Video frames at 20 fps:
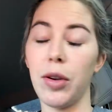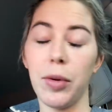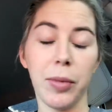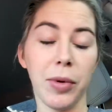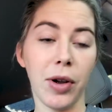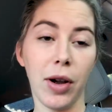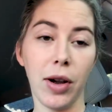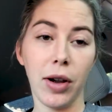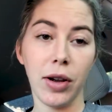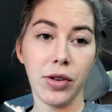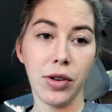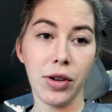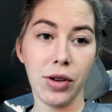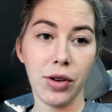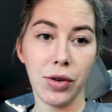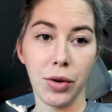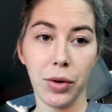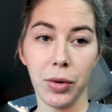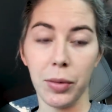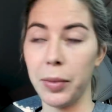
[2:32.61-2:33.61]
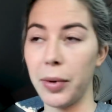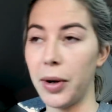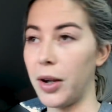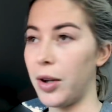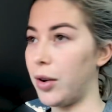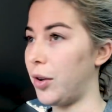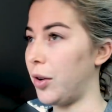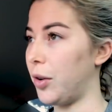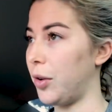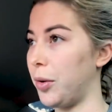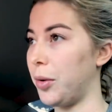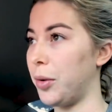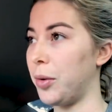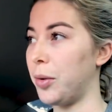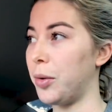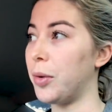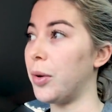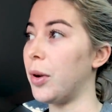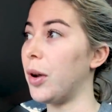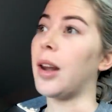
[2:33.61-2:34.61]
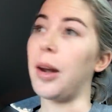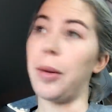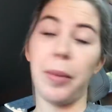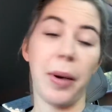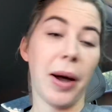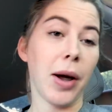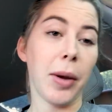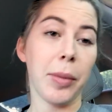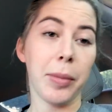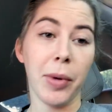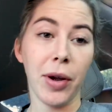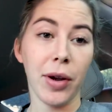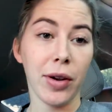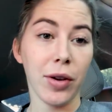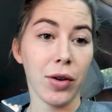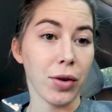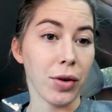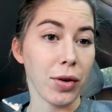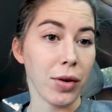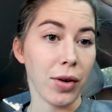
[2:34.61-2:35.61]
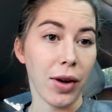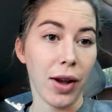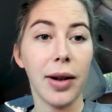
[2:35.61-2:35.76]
dermatologist told me to get back on birth control